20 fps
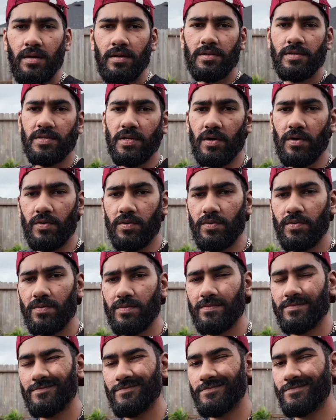So
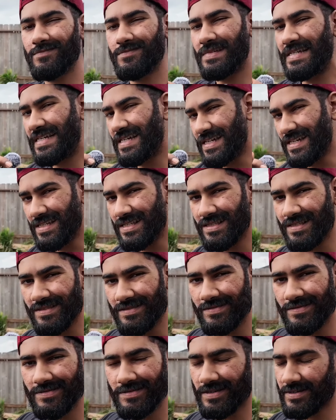
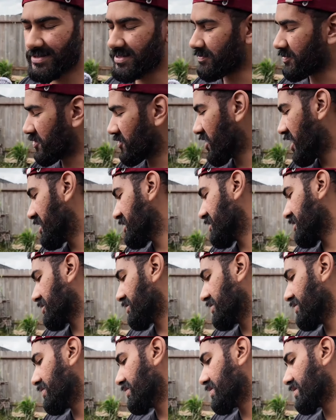there's some tragic
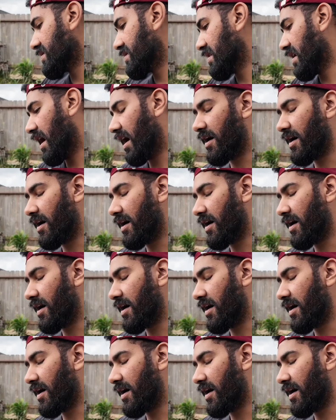news.